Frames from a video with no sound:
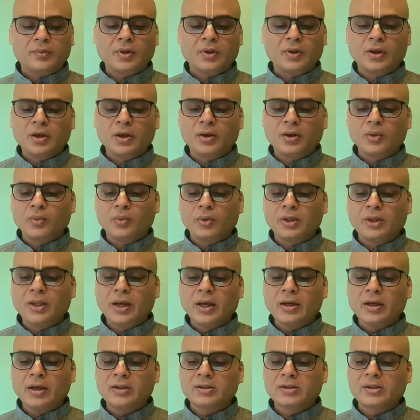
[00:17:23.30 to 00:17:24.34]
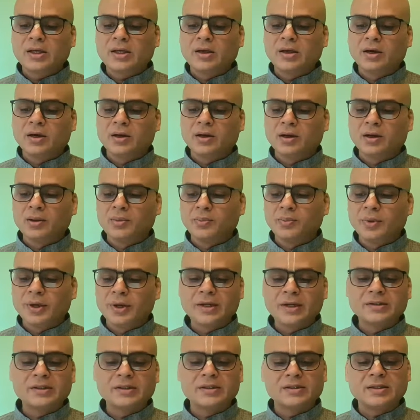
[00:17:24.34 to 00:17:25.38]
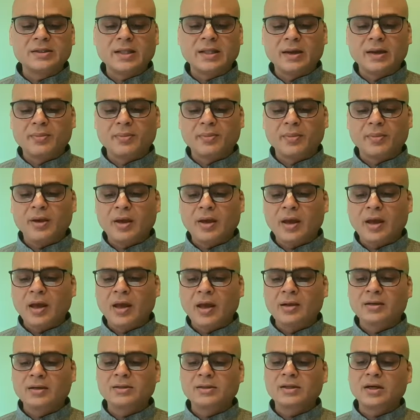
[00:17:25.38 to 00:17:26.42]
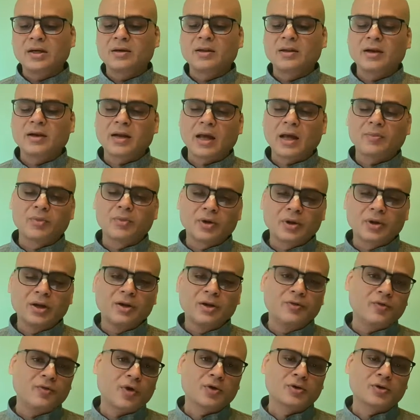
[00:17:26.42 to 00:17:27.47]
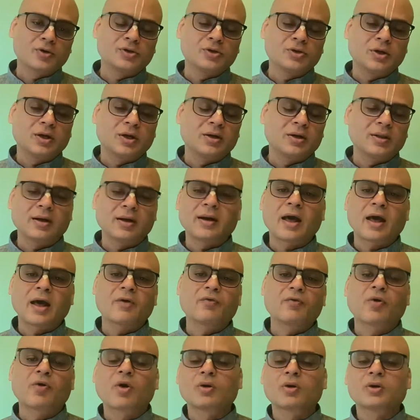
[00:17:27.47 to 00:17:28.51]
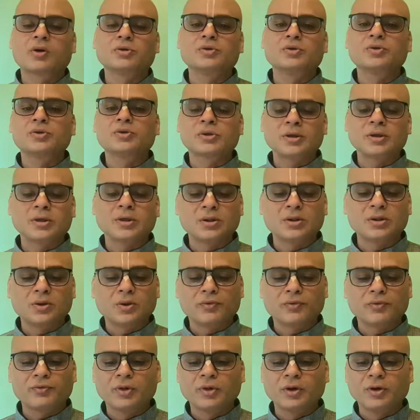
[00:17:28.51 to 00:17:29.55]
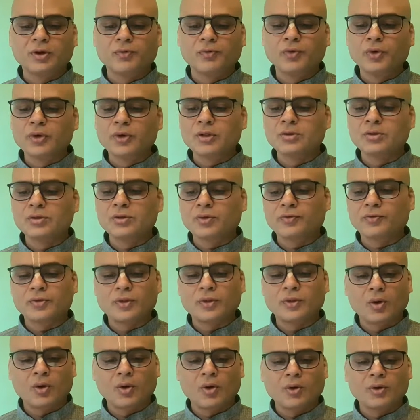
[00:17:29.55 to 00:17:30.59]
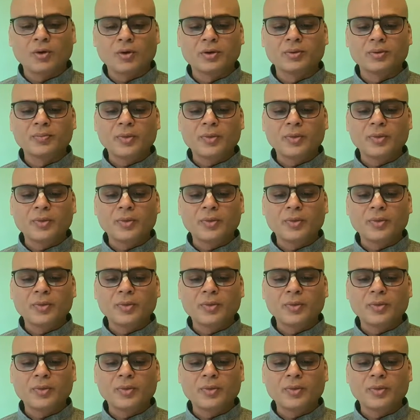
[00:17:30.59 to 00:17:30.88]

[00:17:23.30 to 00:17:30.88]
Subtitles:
King Videha praises them, and he said that I'm really fortunate that I've got association of the devotees of the Lord,